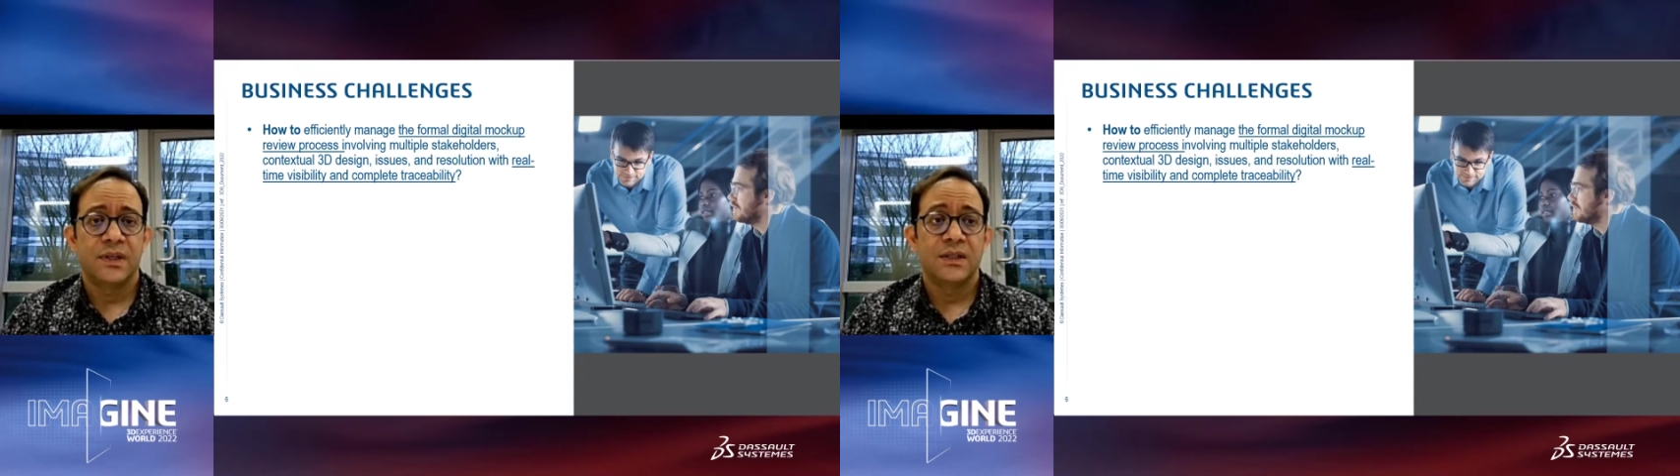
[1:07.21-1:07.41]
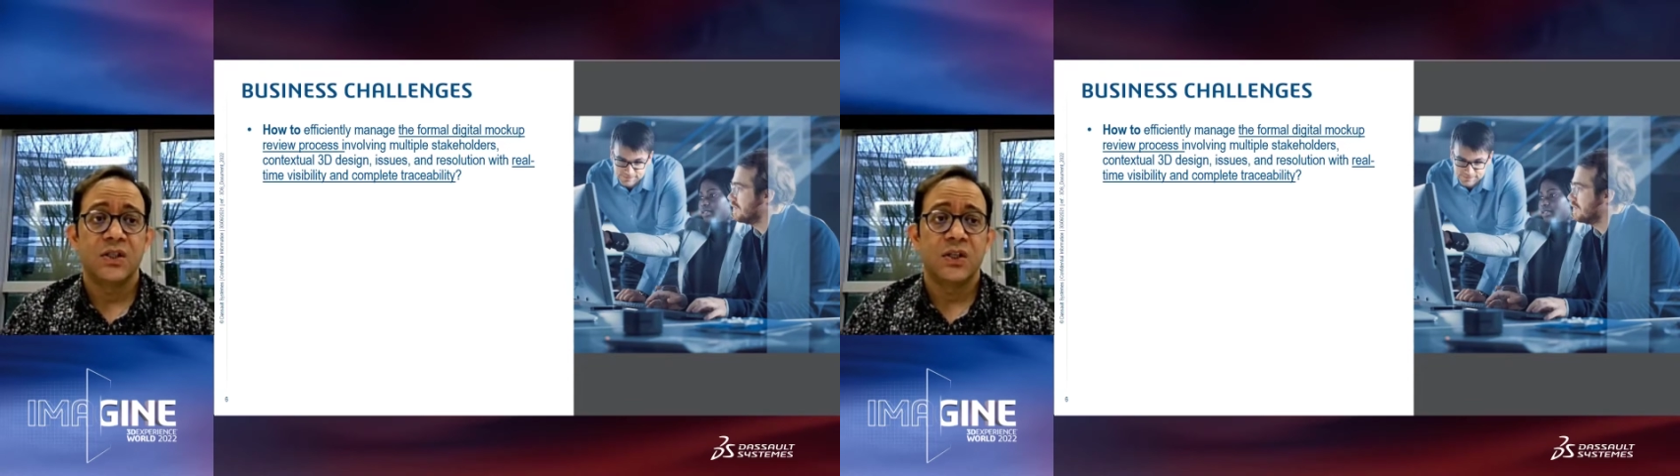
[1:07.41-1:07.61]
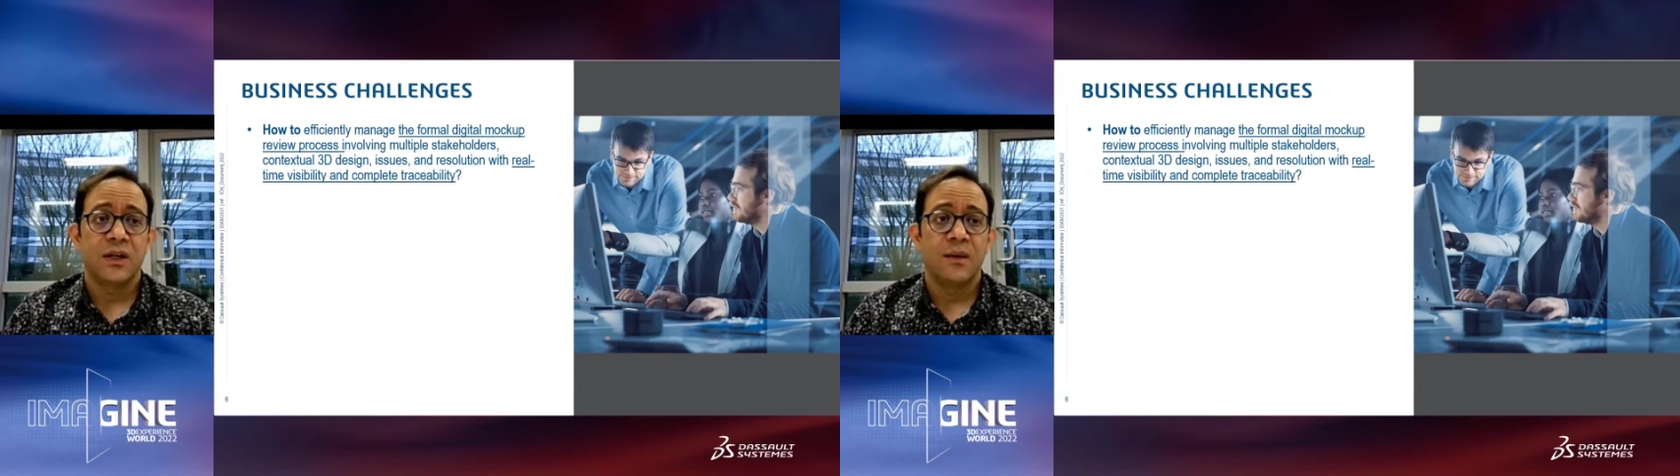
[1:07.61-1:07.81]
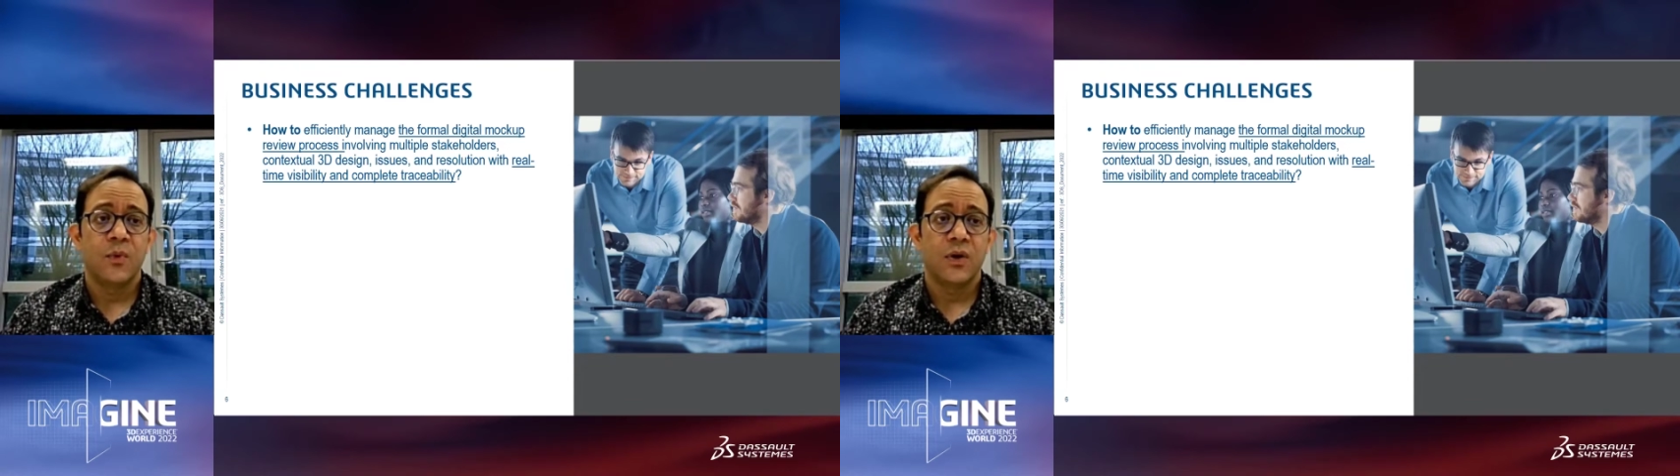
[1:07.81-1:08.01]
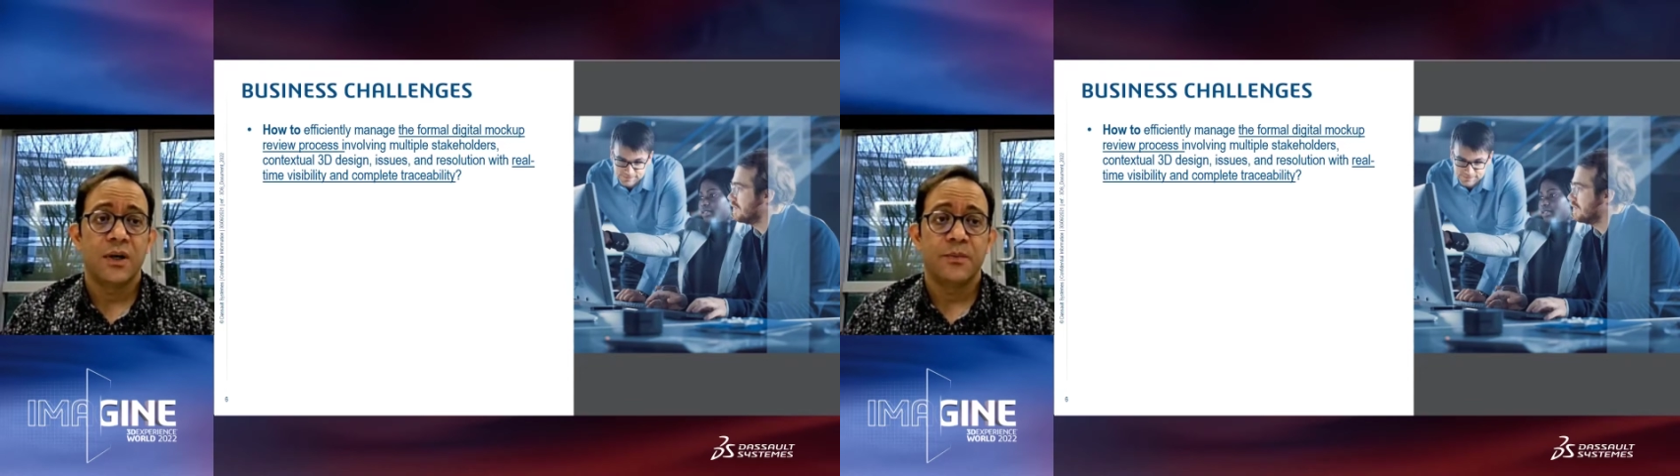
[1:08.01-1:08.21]
digital
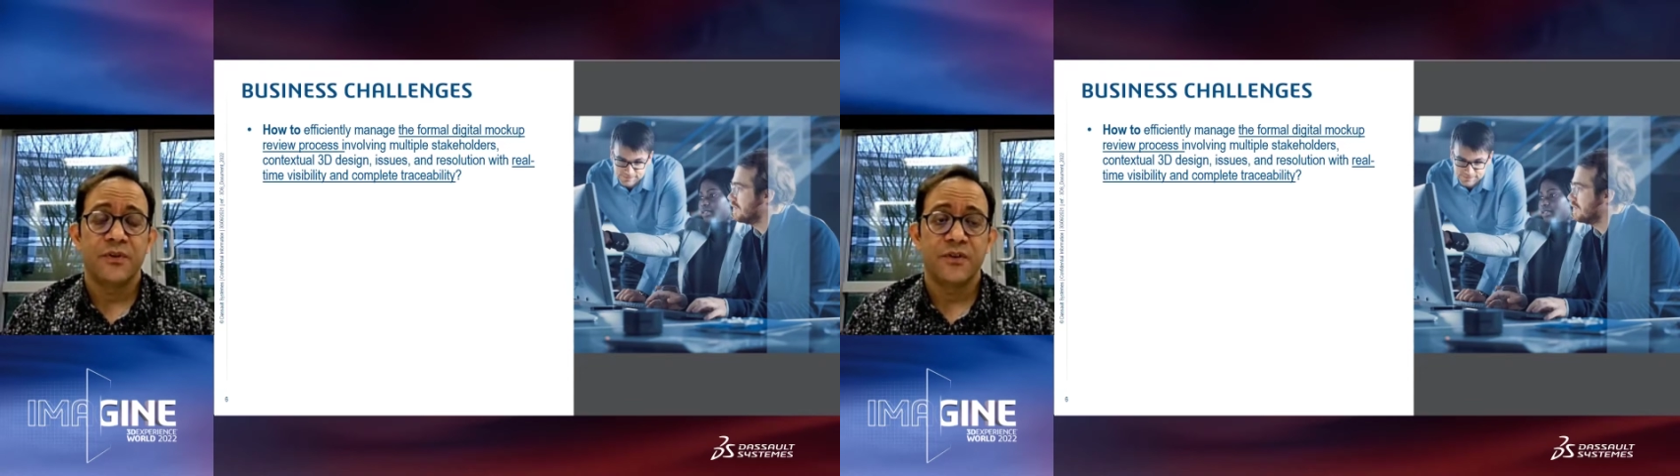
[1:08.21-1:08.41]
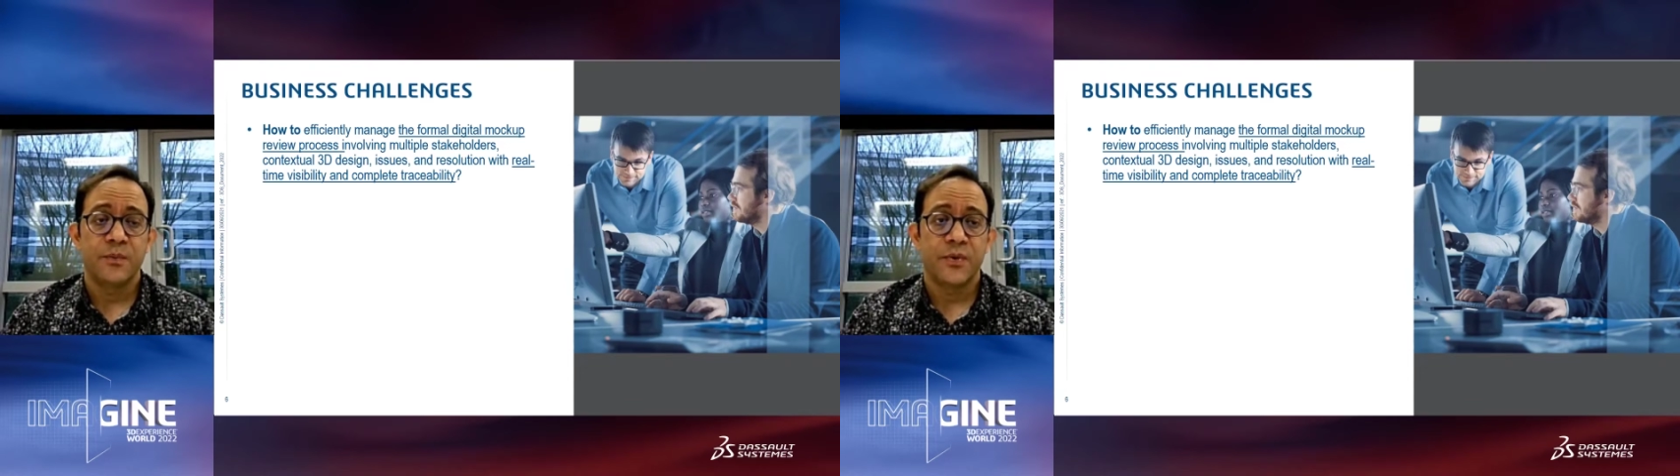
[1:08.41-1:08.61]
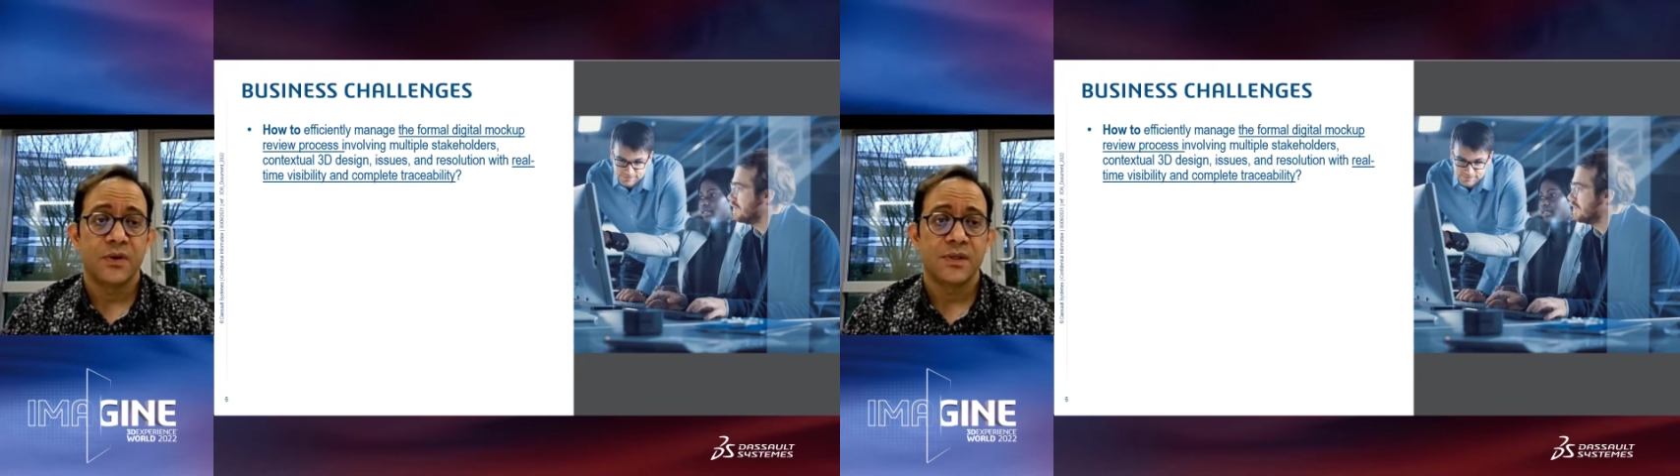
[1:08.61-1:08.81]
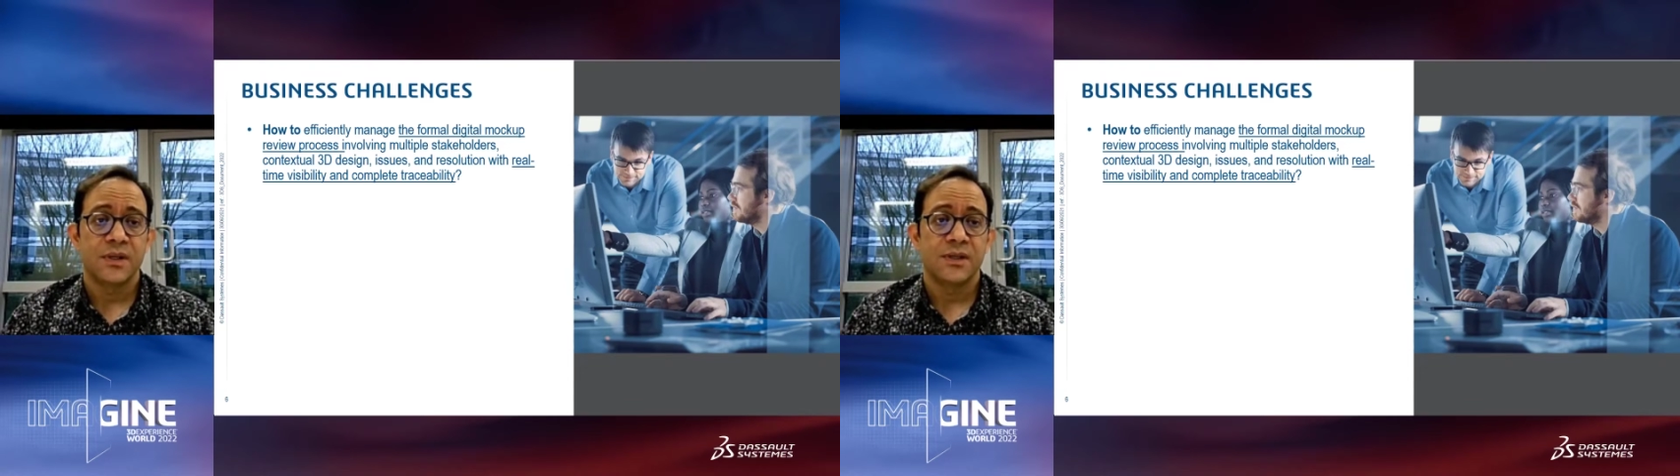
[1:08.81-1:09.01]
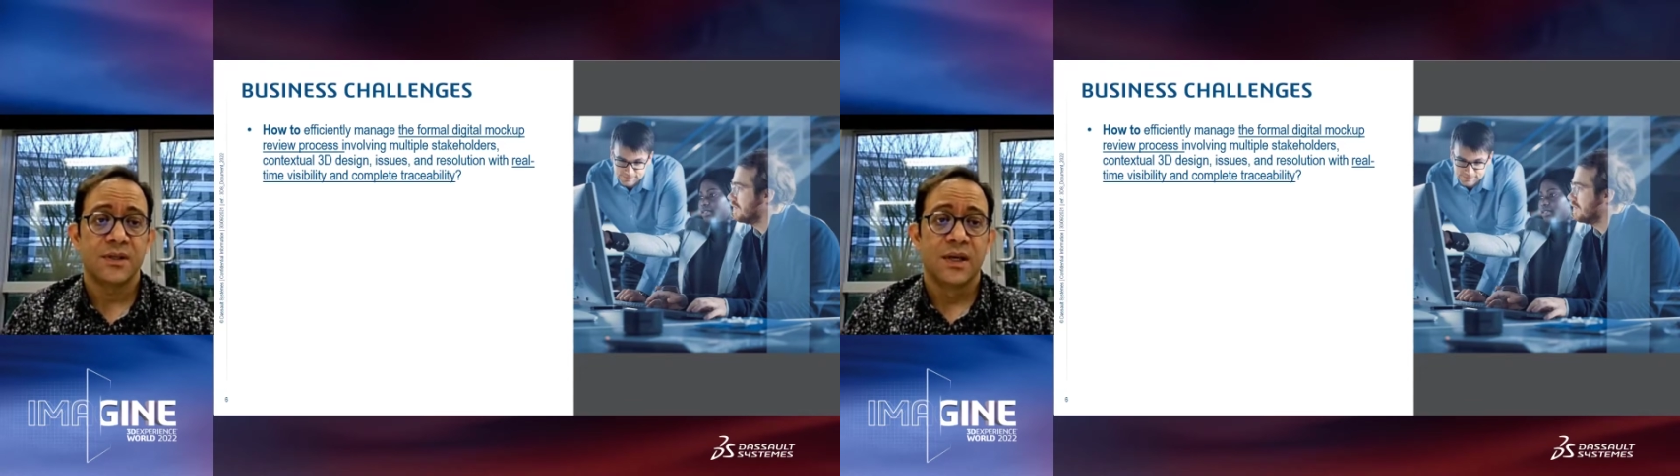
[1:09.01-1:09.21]
mock-up review
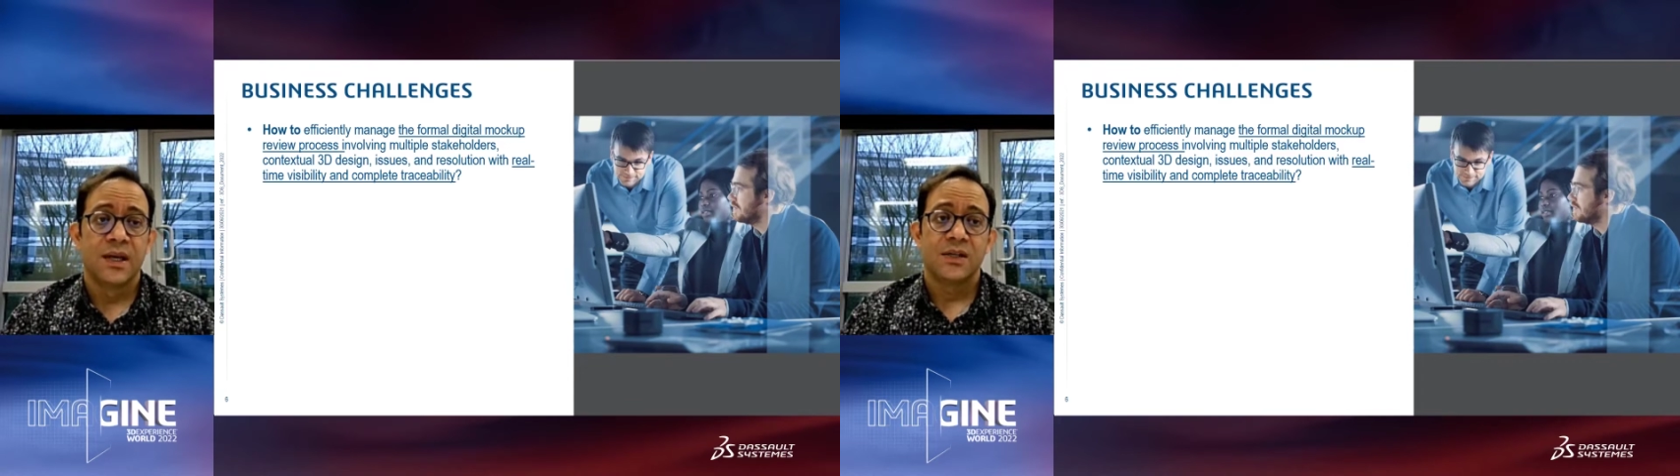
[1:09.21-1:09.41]
process.